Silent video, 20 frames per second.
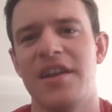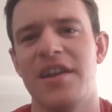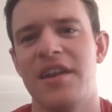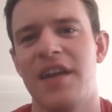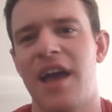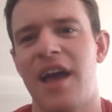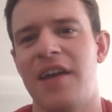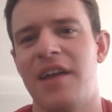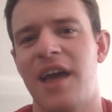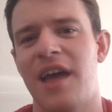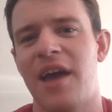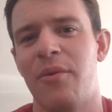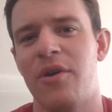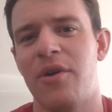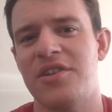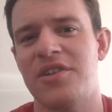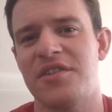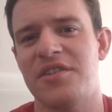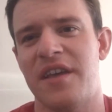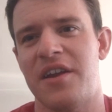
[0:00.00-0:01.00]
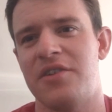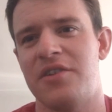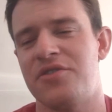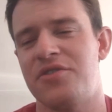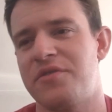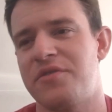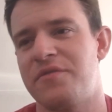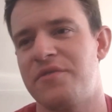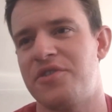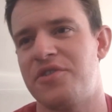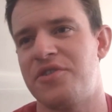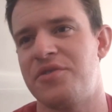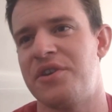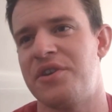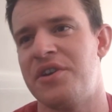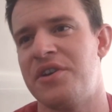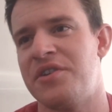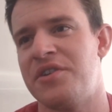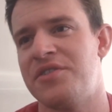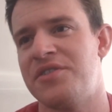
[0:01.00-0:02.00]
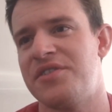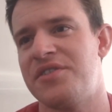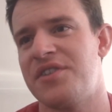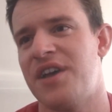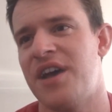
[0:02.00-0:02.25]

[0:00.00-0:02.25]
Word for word: did it. I, I worked in that industry for two years.